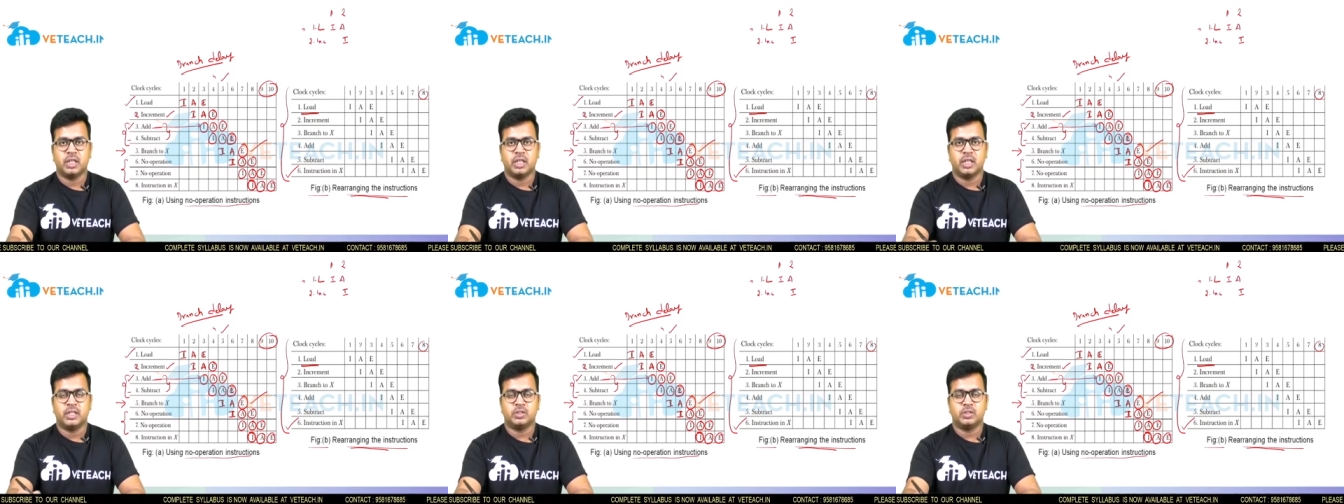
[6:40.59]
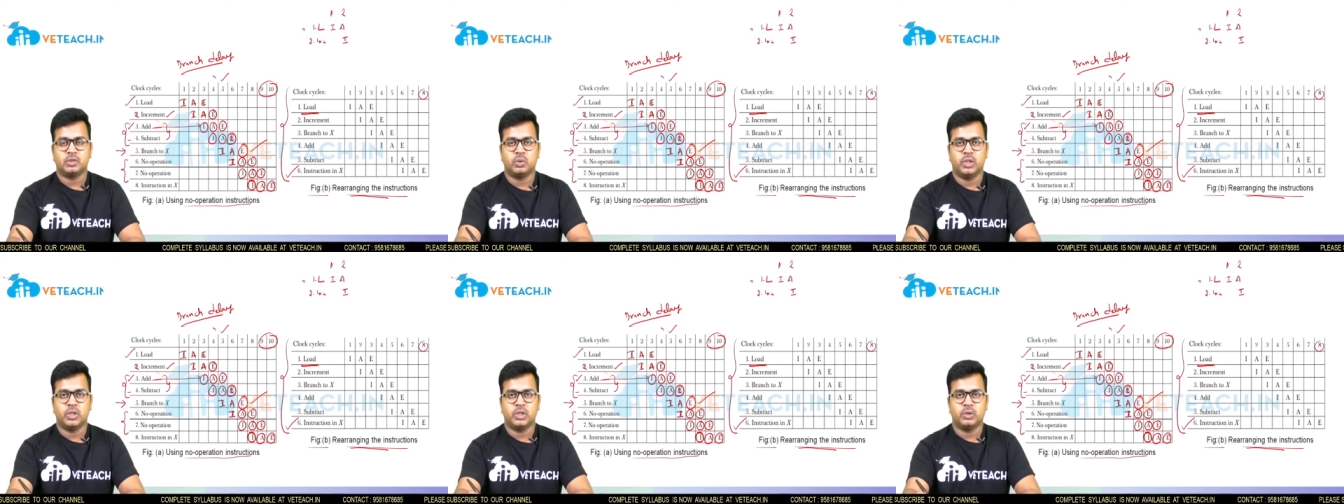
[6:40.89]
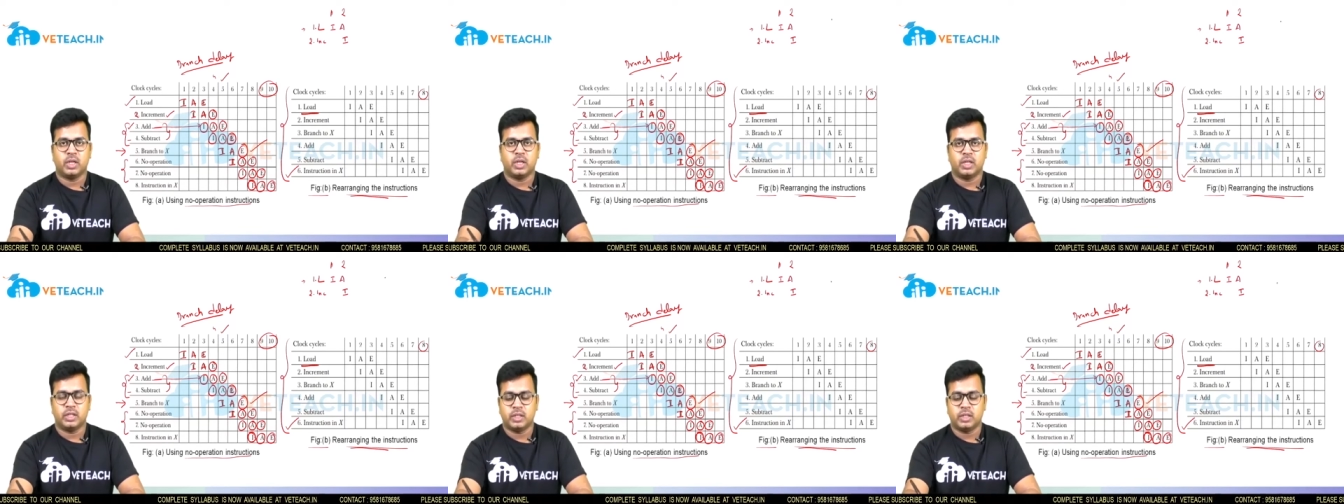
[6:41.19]
it is going
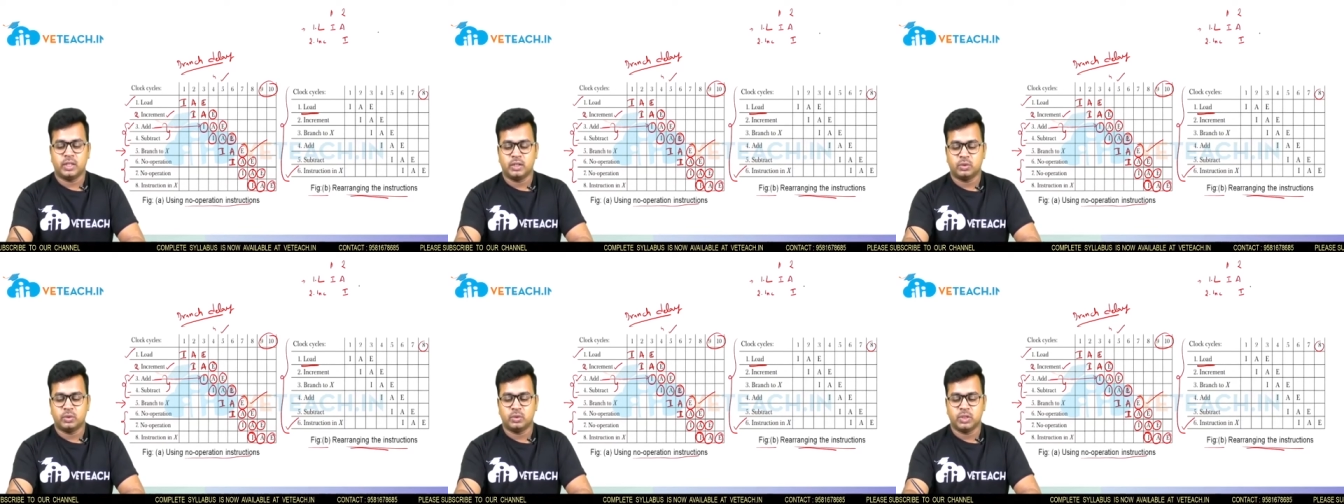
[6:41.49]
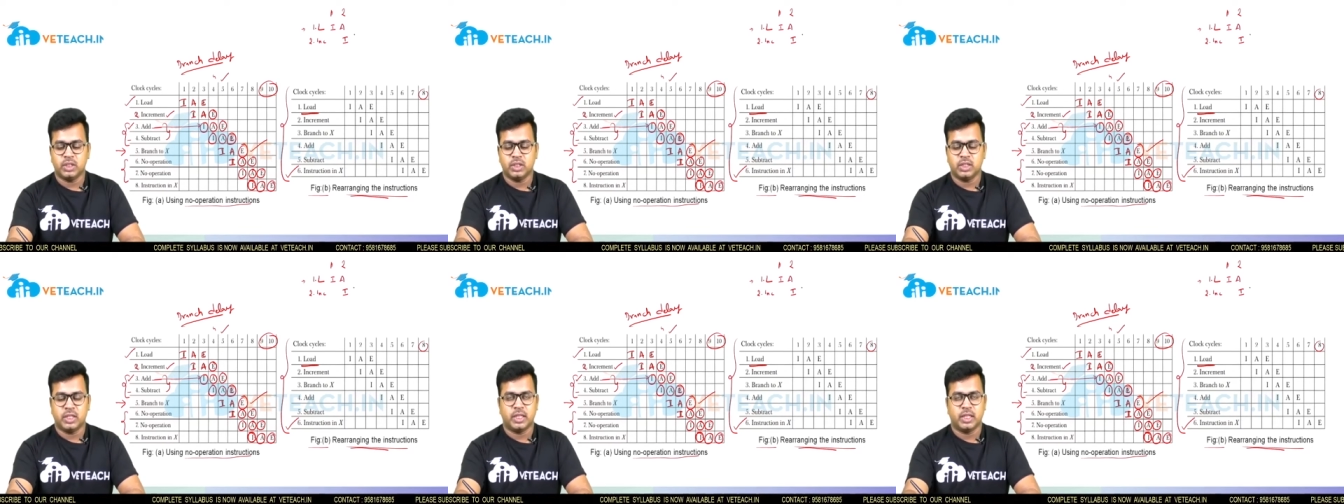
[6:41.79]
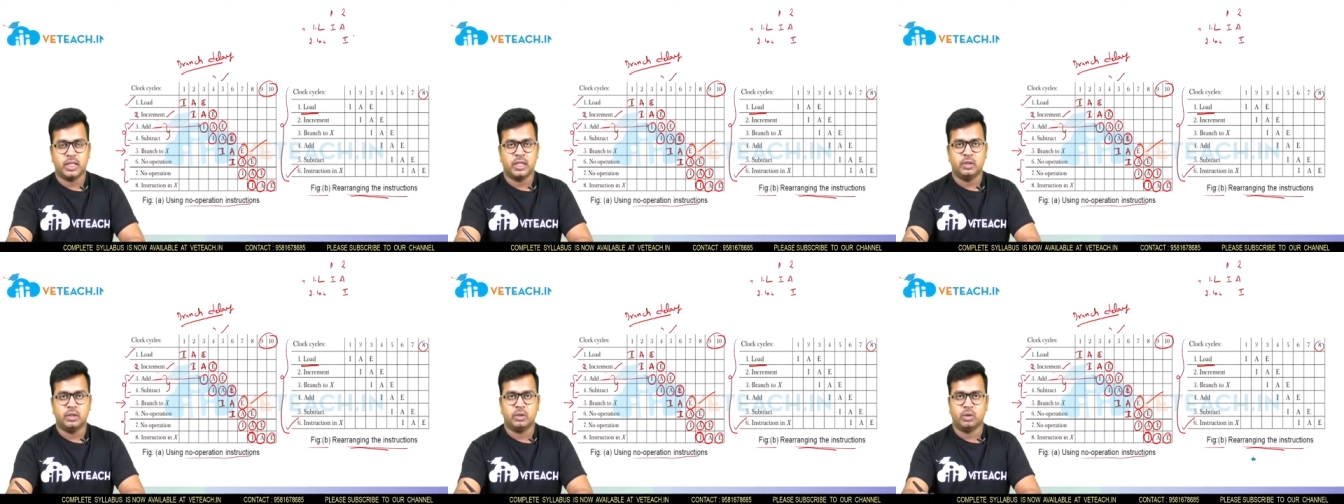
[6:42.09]
to enter into the
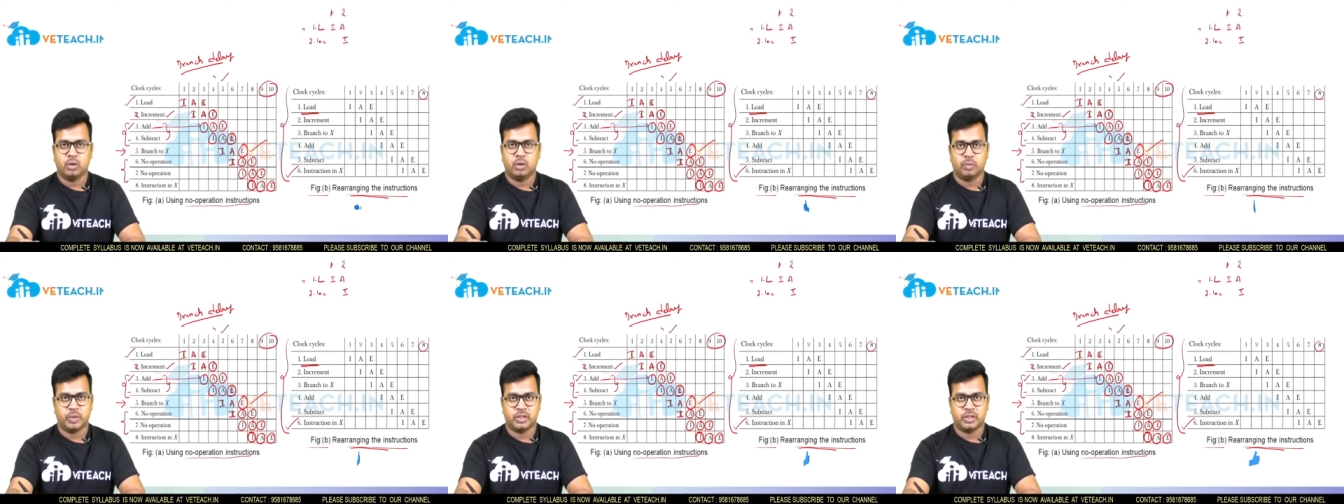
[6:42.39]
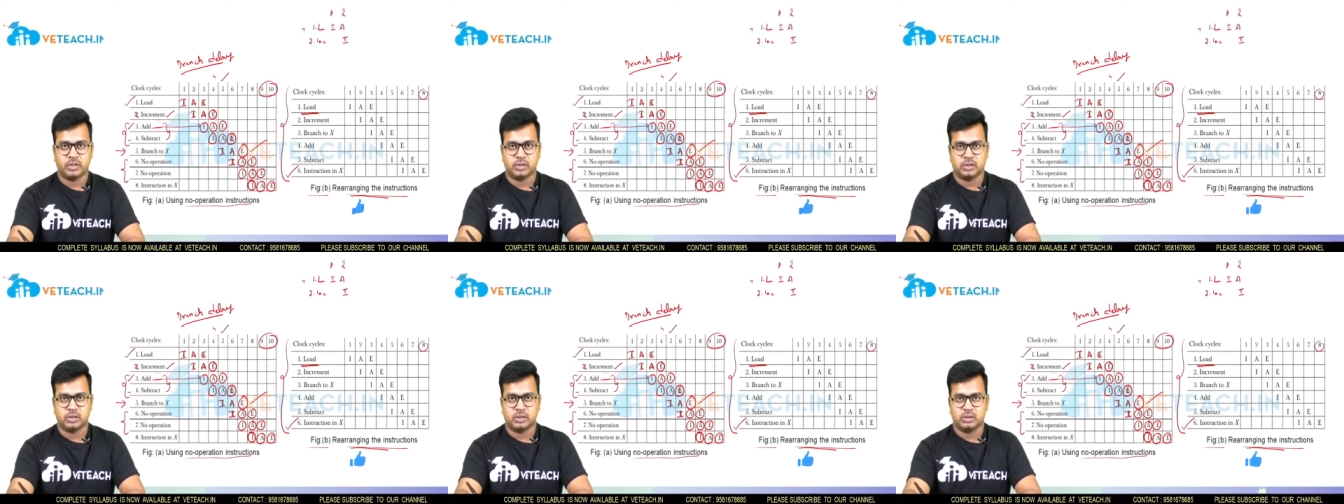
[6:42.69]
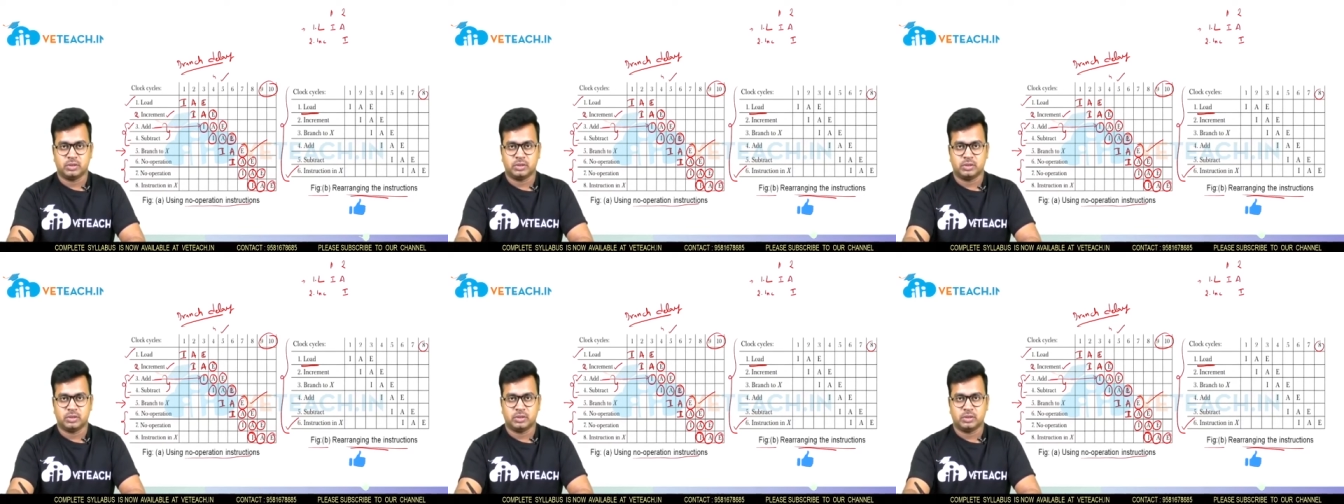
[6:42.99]
ALU operation.